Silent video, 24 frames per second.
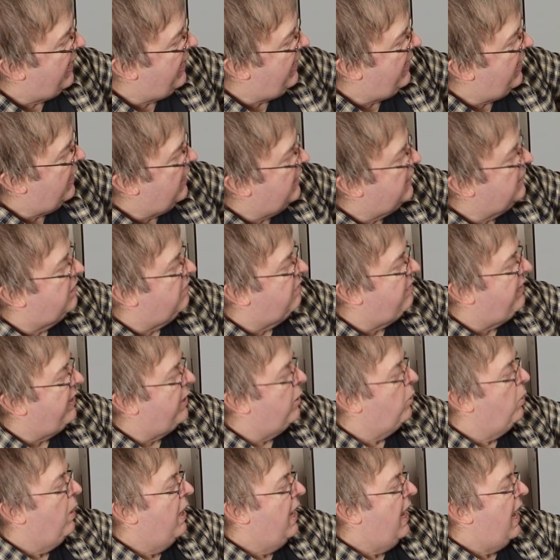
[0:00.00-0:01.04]
here is a
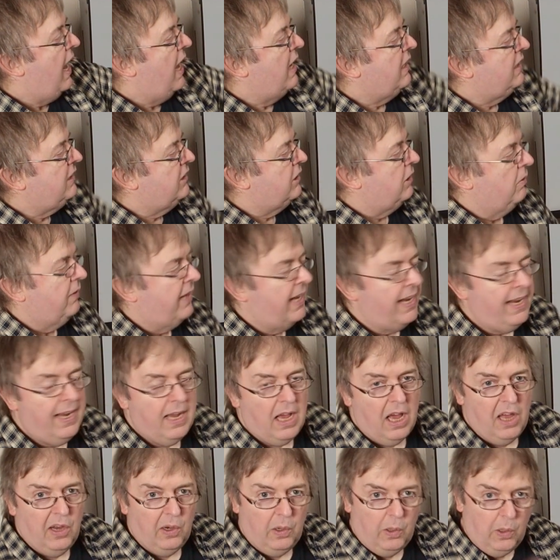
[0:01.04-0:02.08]
view, and it's
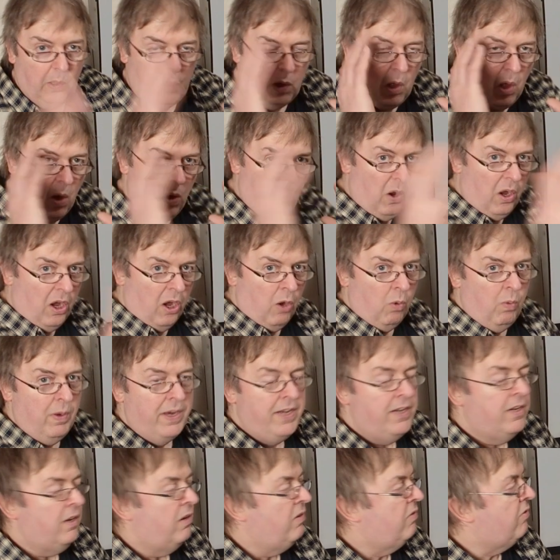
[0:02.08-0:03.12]
looking along a
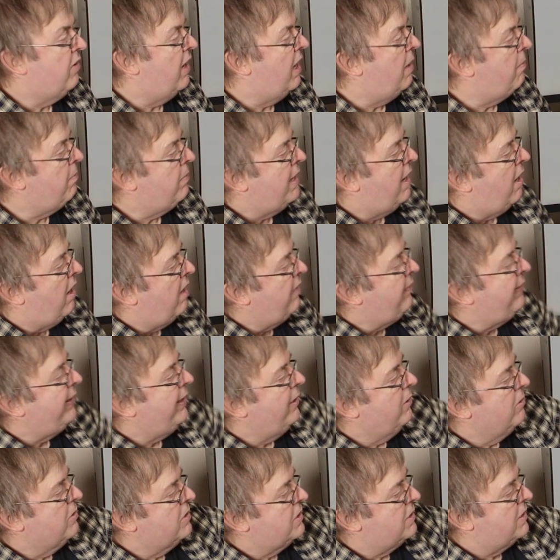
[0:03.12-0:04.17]
window frame. Now, I've
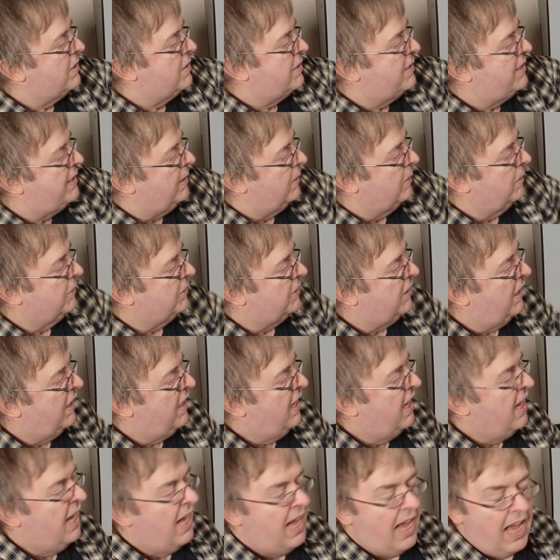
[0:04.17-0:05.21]
used tilt,
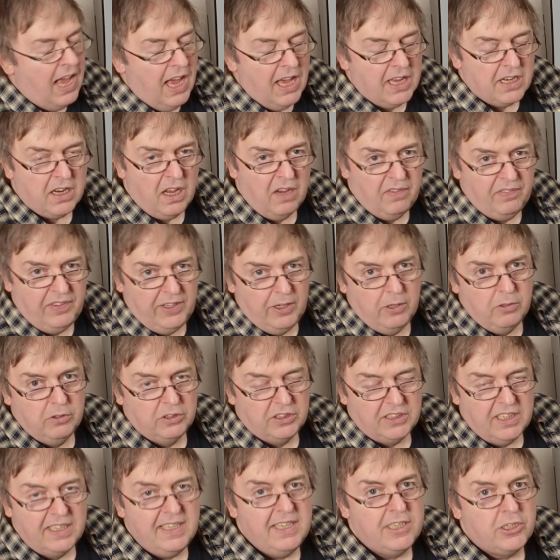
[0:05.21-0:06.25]
and I've
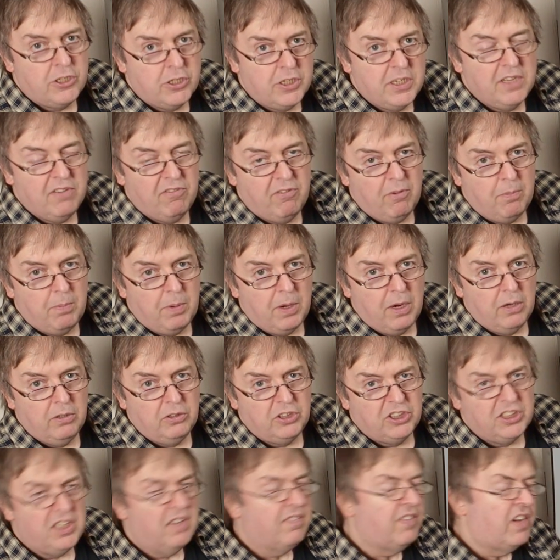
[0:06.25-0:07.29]
used an iterative
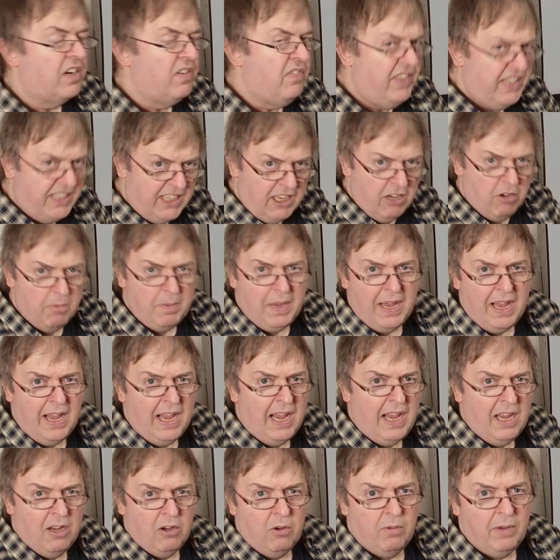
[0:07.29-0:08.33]
approach. And I've got a video
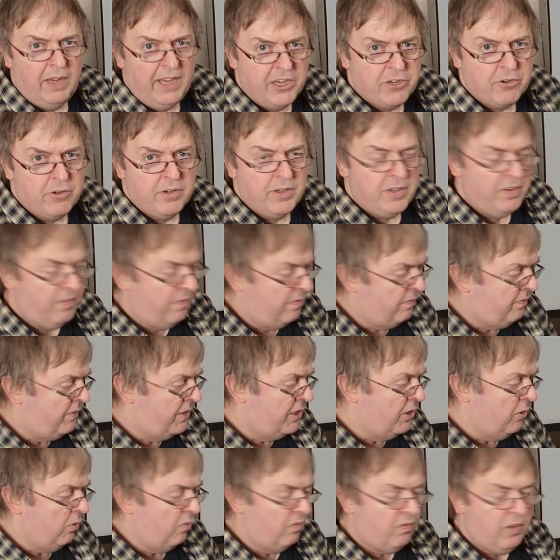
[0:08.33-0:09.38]
about how iterative
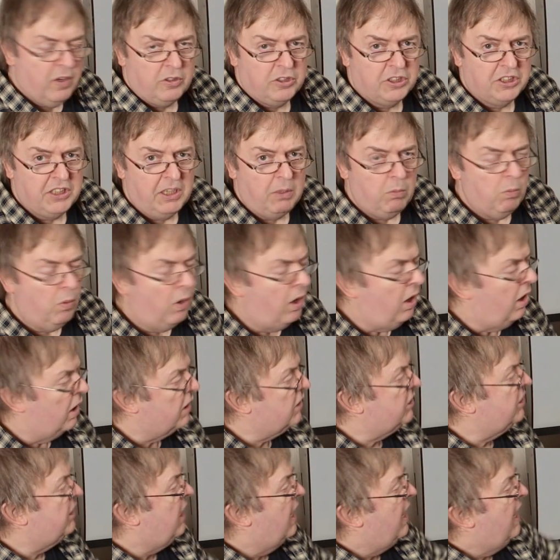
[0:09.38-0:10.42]
tilt focusing
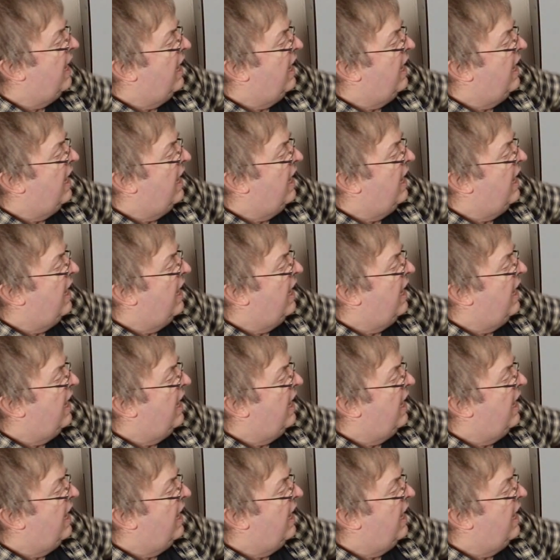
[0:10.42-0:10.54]
works